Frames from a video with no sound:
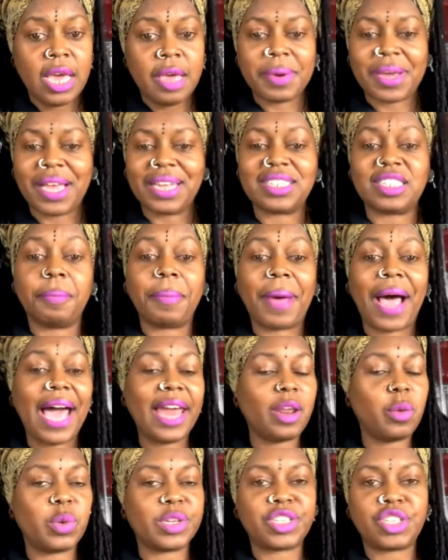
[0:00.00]
because the
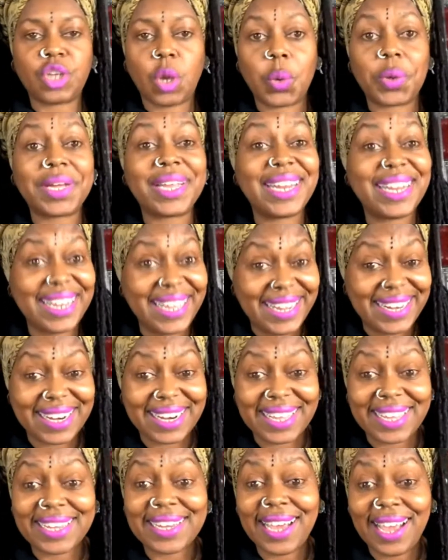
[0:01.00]
body was so
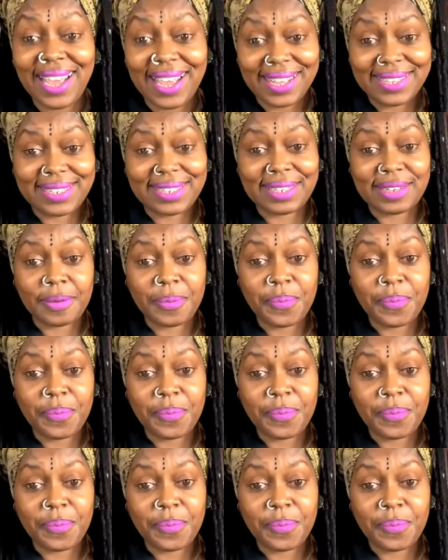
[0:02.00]
cleanly cut.